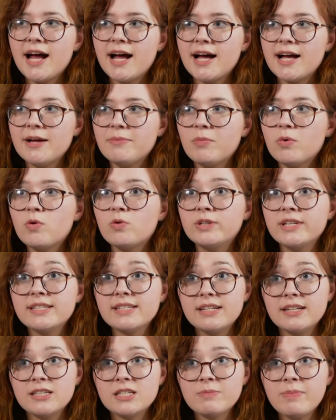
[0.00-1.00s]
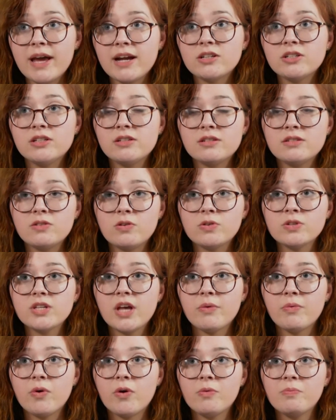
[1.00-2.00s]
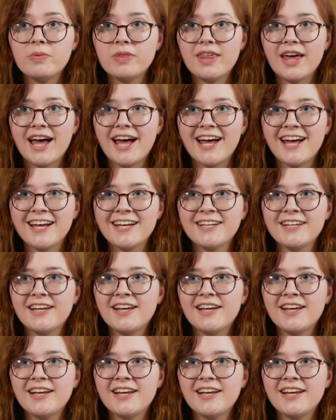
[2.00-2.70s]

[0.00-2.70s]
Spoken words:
Audits and inspections is also up there.